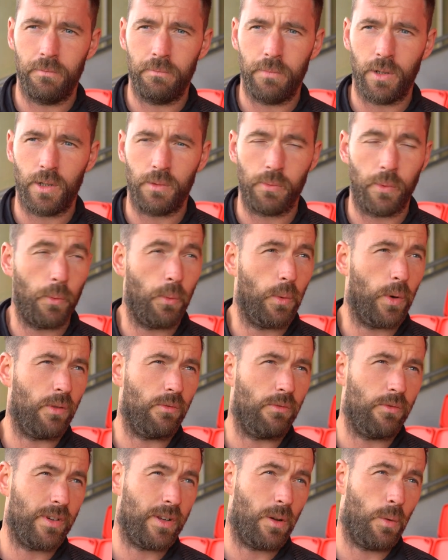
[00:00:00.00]
because we
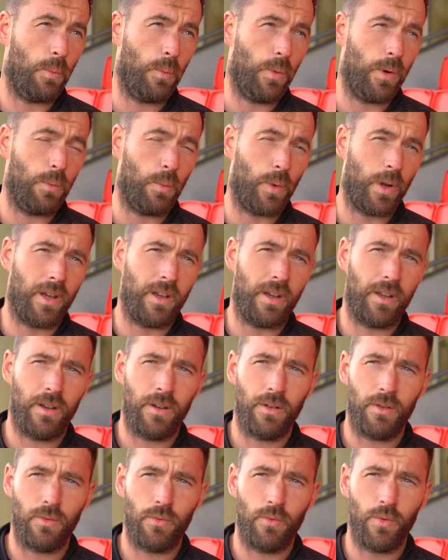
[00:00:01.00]
wouldn't want
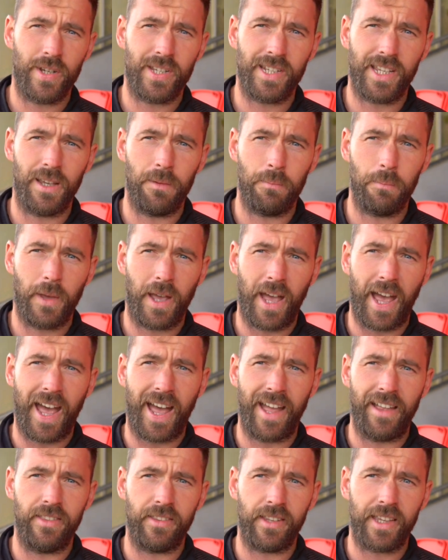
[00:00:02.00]
to risk him.
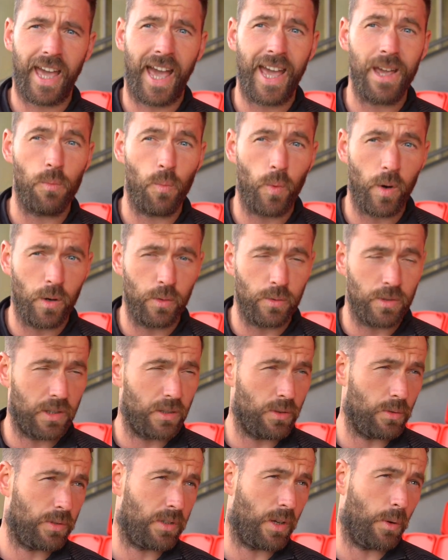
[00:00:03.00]
And Kane Wills was
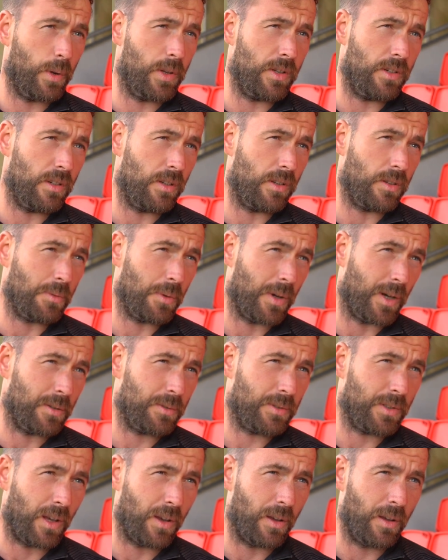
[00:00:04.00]
also injured as well,
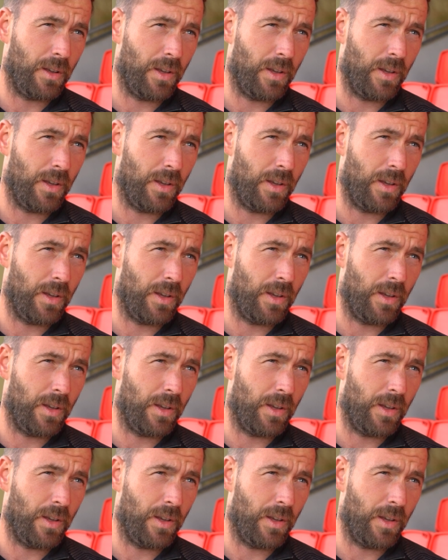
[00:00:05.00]
so